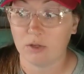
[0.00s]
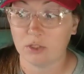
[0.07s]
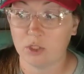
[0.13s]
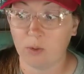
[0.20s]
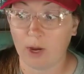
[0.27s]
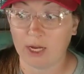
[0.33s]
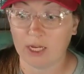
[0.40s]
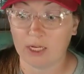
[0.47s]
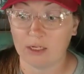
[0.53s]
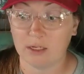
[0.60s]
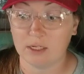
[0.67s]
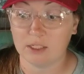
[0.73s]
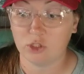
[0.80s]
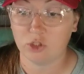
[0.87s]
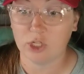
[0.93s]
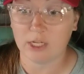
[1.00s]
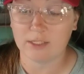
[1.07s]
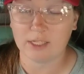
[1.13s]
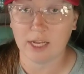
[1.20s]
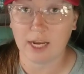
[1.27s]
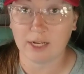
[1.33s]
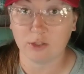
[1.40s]
so I can
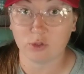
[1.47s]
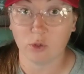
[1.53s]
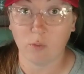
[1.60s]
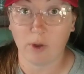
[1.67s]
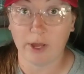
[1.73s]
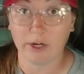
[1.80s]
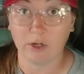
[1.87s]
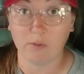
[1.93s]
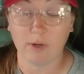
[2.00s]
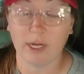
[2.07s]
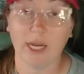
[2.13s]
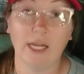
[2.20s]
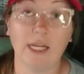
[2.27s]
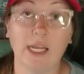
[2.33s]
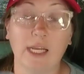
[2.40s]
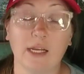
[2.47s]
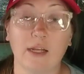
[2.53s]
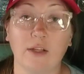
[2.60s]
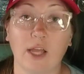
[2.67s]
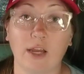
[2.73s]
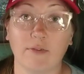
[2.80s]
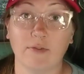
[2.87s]
just get extra water when I need
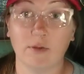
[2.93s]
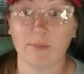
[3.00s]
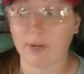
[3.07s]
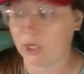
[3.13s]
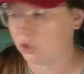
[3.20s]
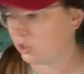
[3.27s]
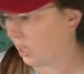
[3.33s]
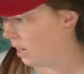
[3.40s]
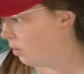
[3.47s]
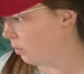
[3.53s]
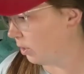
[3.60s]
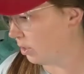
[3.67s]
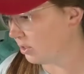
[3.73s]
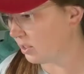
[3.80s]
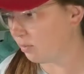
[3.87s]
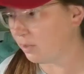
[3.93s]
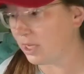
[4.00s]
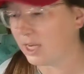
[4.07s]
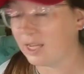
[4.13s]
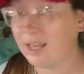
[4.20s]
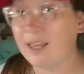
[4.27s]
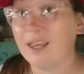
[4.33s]
it, like for my shower or
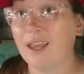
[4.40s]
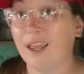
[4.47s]
something.